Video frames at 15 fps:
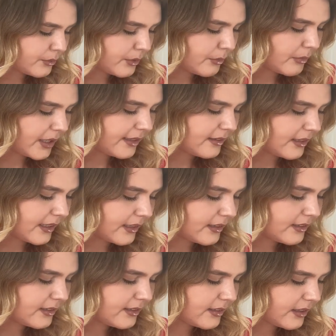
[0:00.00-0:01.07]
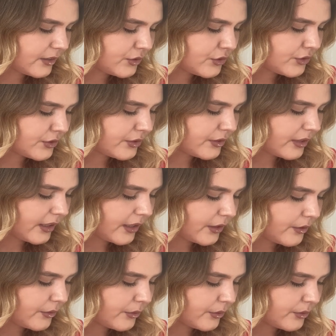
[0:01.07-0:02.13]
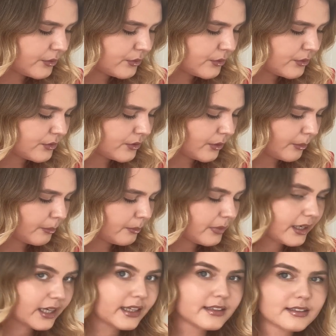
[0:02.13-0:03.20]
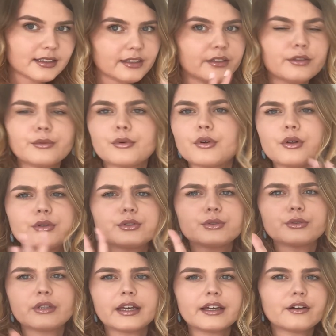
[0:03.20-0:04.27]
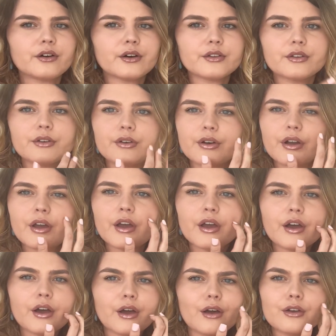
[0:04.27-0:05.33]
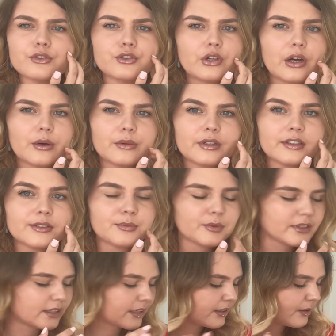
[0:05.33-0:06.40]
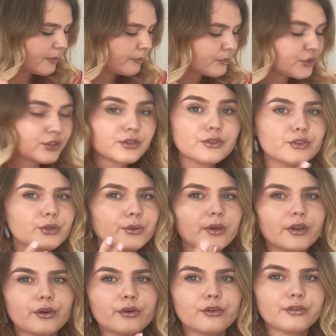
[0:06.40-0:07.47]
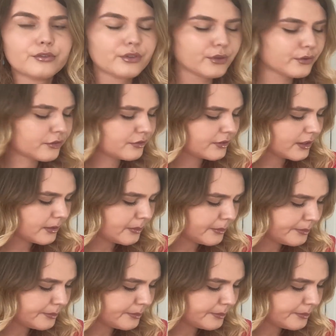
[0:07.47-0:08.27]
We made like a section and also some plans, and there were also like other drawings, but I'm just showing you a few of them.